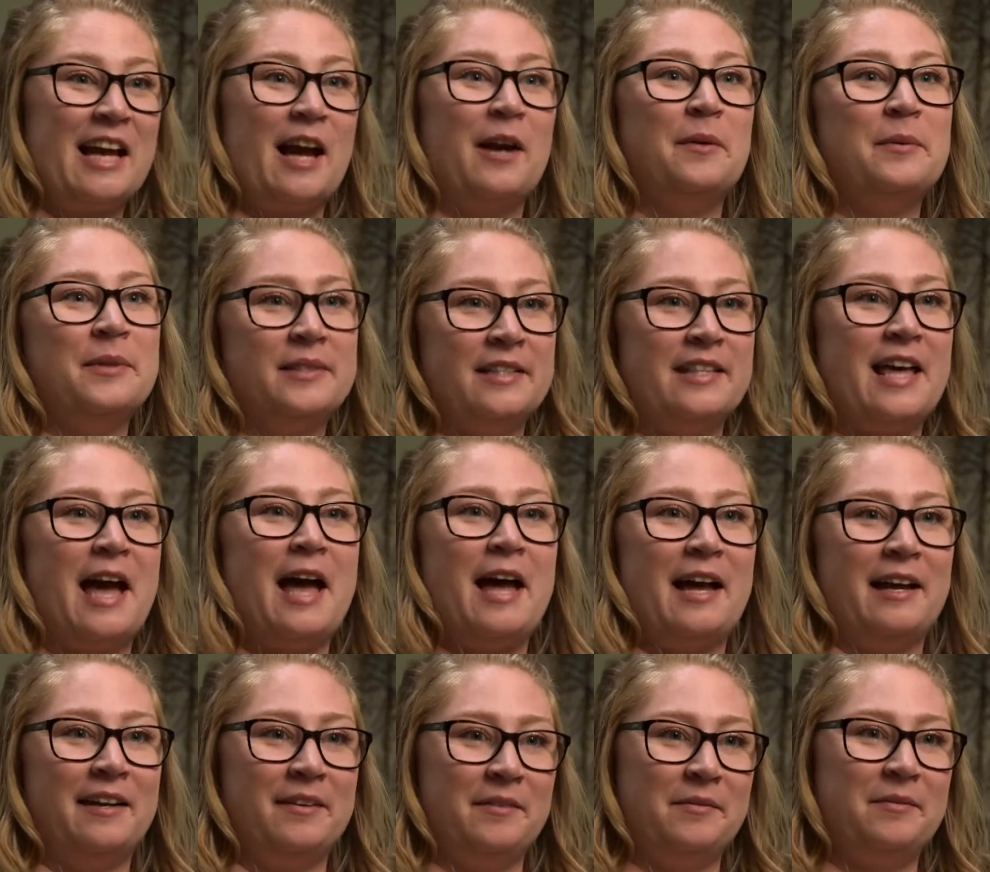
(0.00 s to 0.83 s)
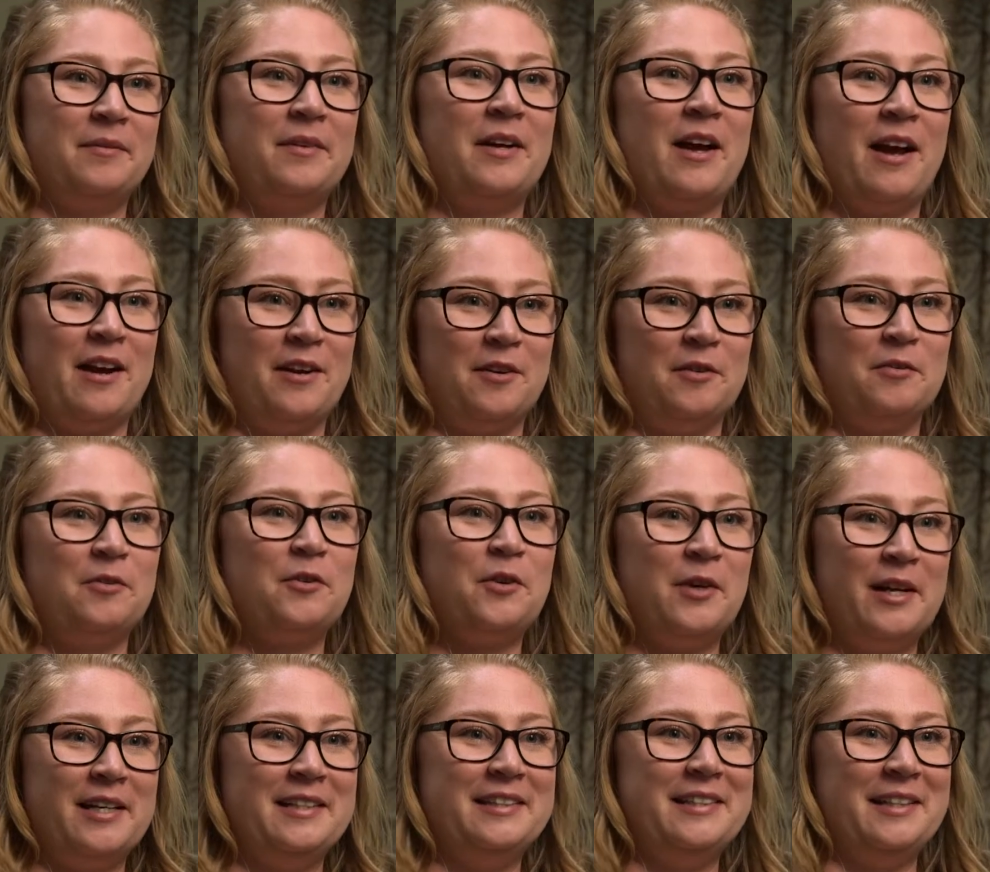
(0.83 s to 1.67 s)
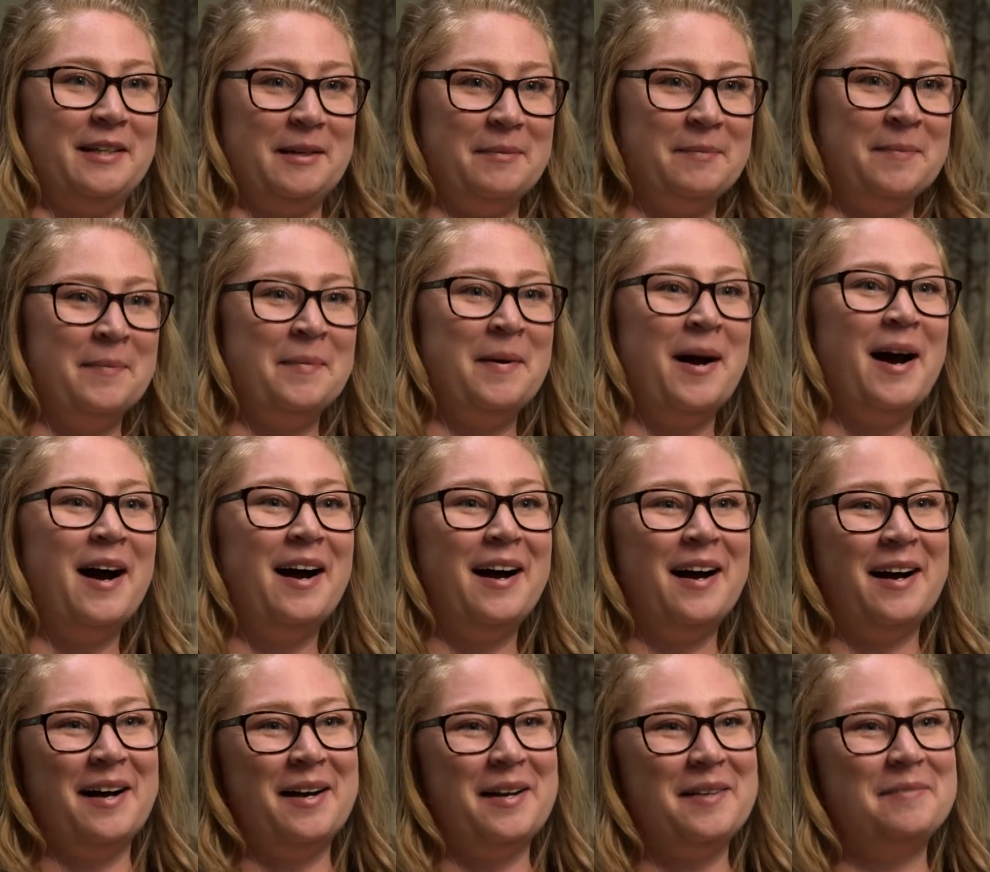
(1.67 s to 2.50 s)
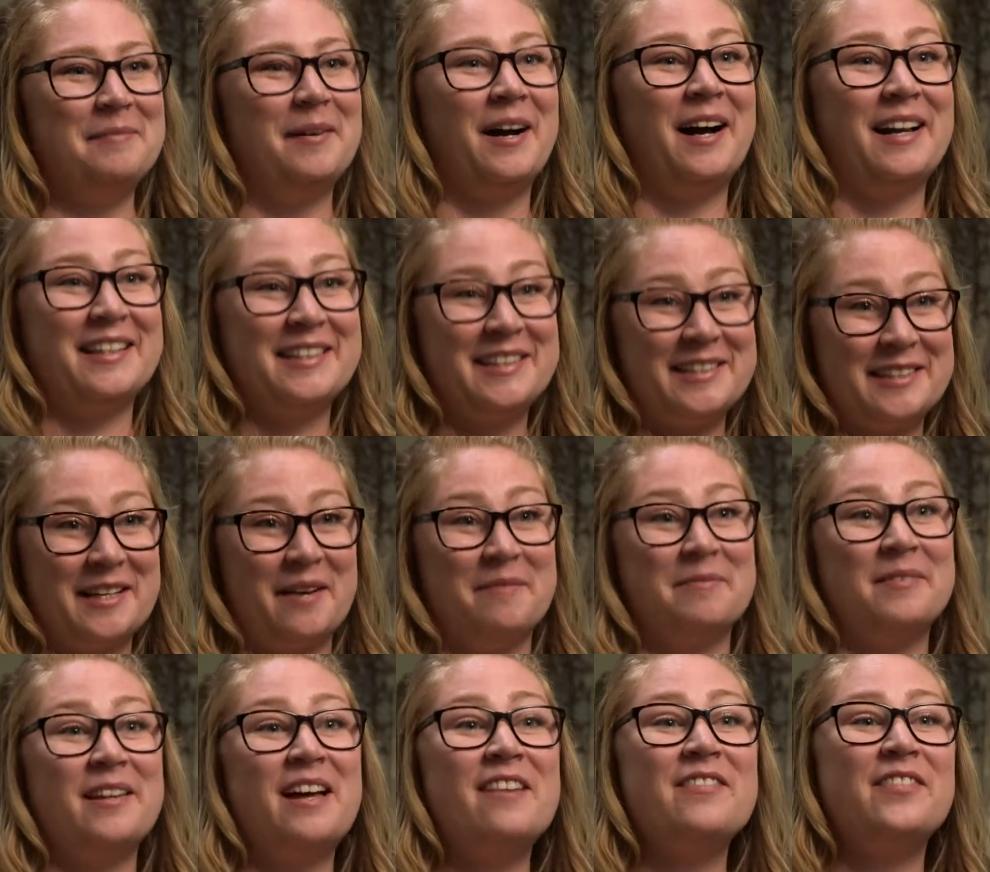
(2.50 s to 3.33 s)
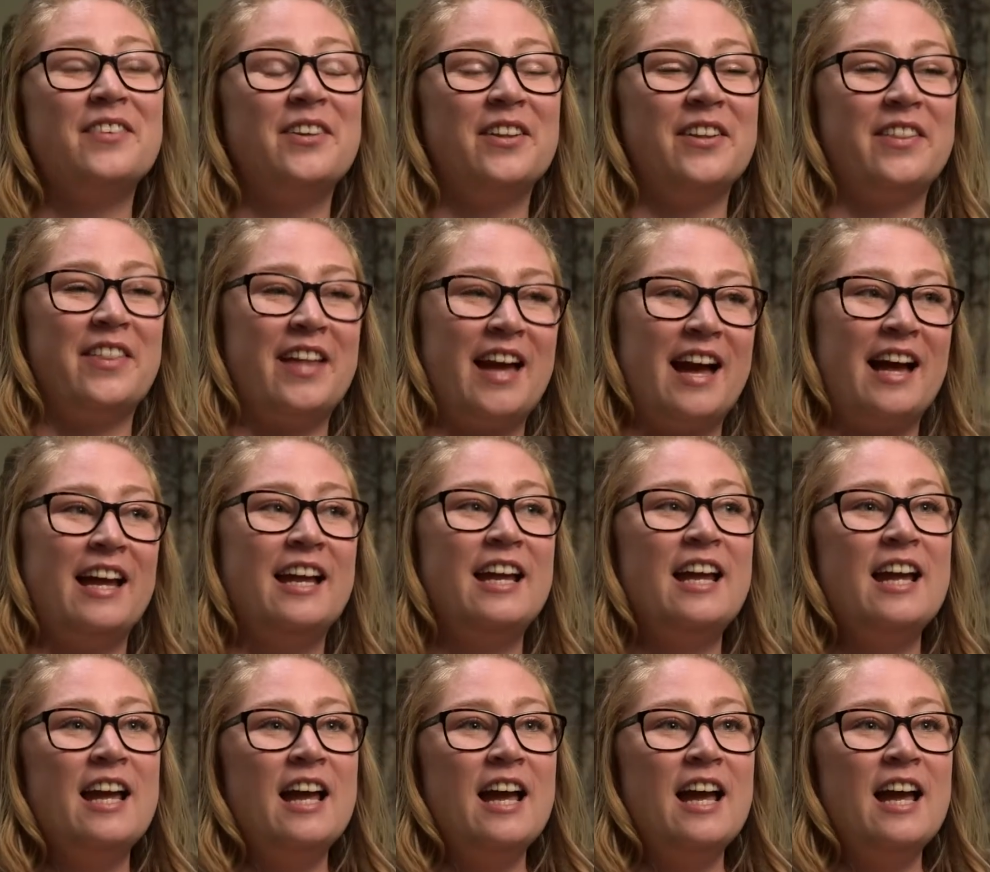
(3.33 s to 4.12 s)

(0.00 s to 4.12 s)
I was that kind of crazy mom on some level that